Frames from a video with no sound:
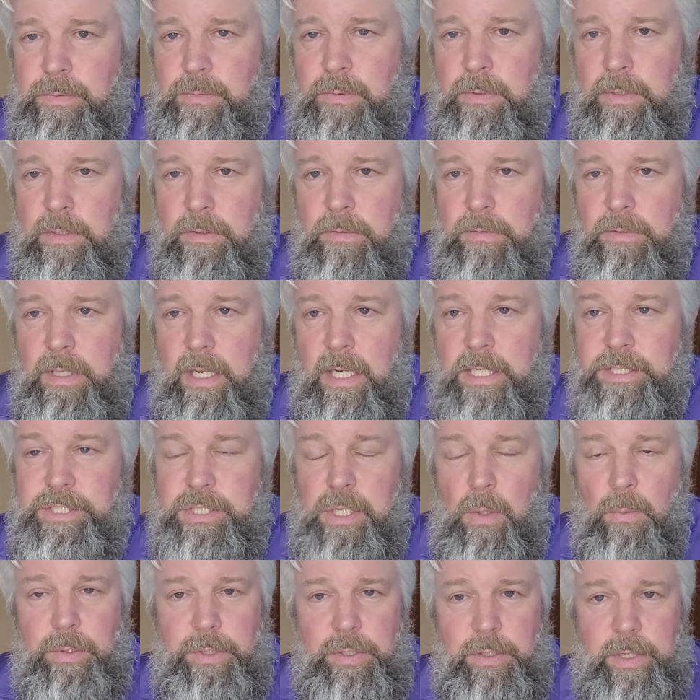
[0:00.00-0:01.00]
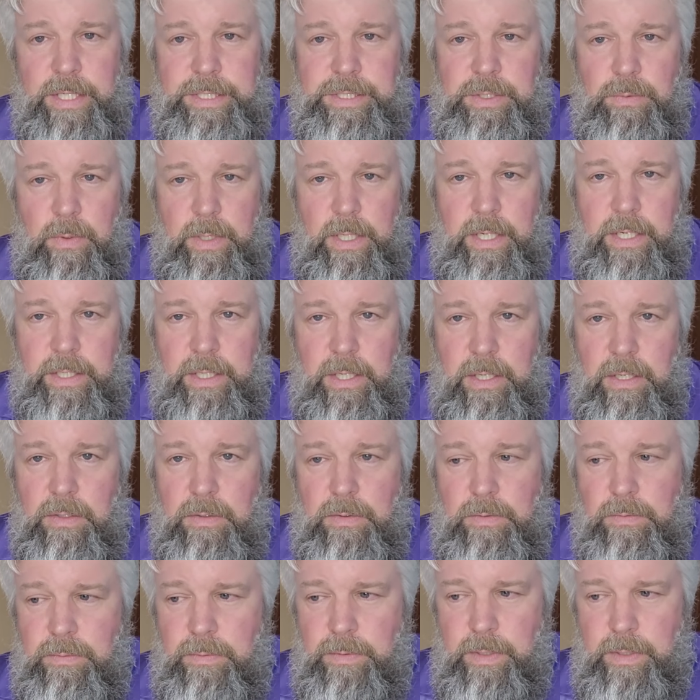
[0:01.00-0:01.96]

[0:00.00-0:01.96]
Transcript: Well, let us know when you guys are ready to go.